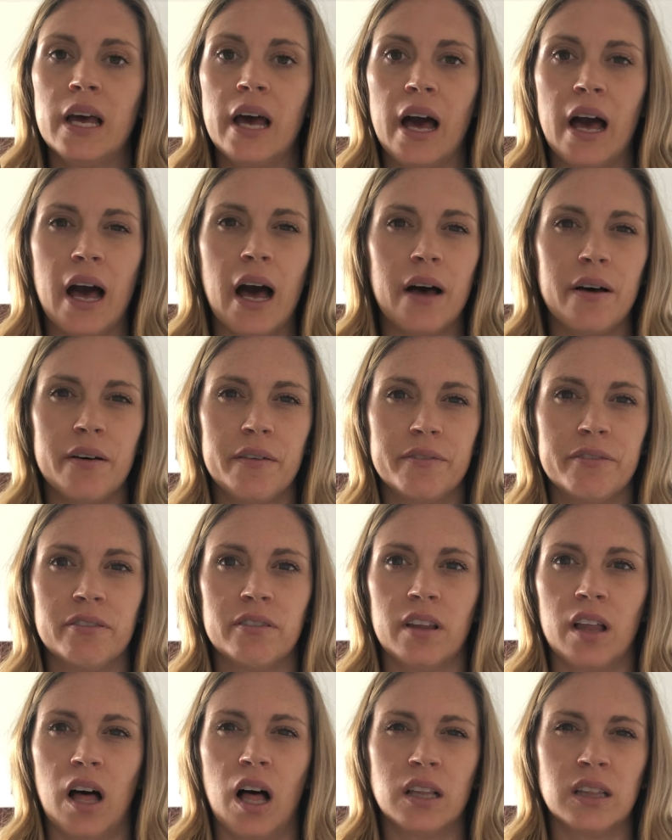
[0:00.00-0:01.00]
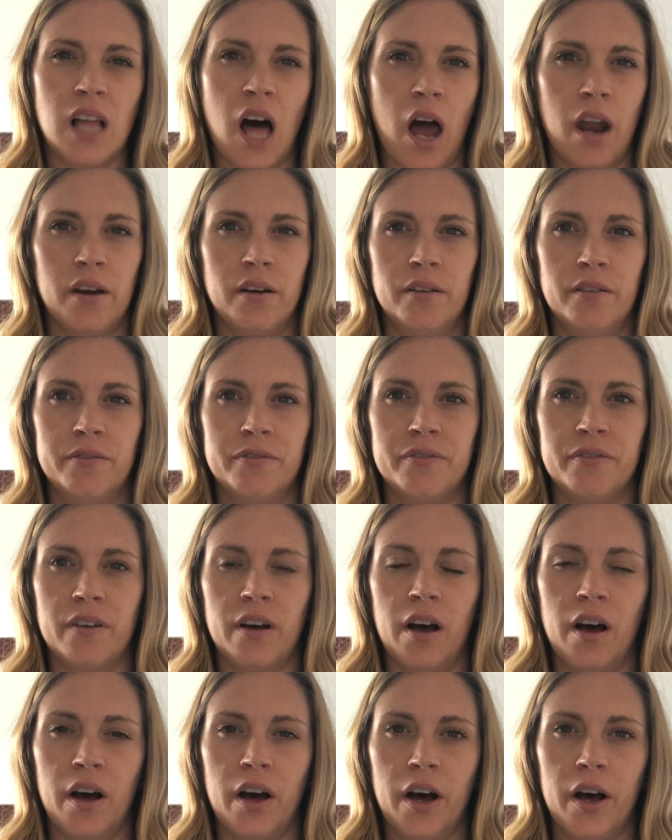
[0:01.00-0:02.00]
have a lot of
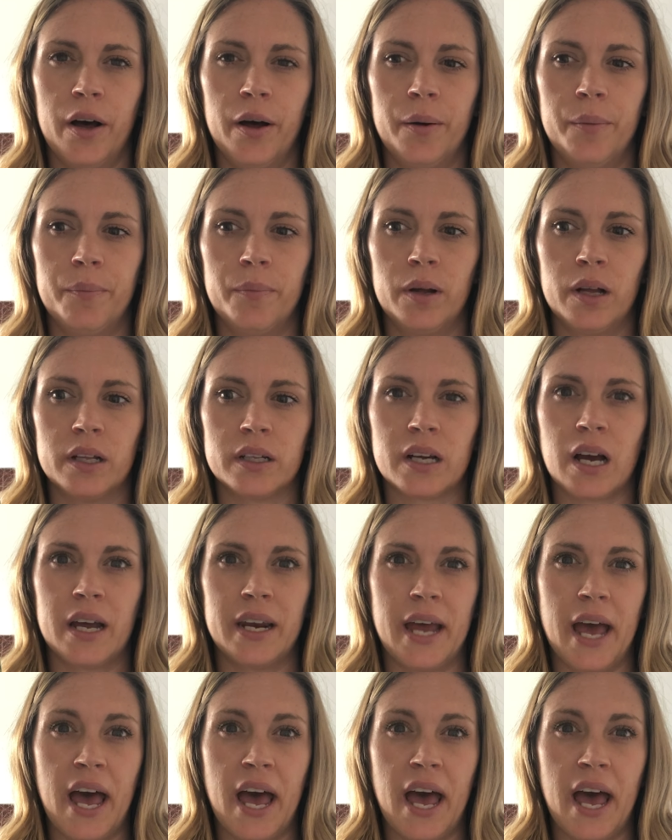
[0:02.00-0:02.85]
kind of